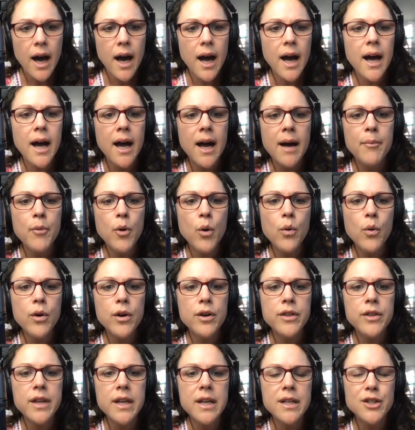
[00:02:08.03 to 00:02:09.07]
Or
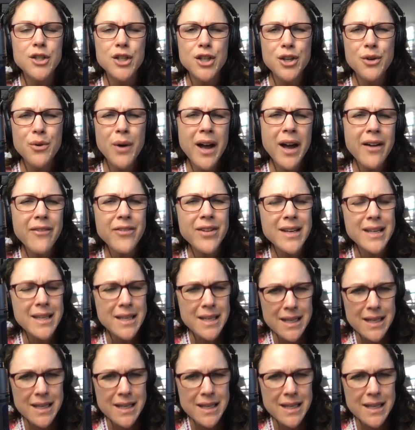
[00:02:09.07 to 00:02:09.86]
the do you have an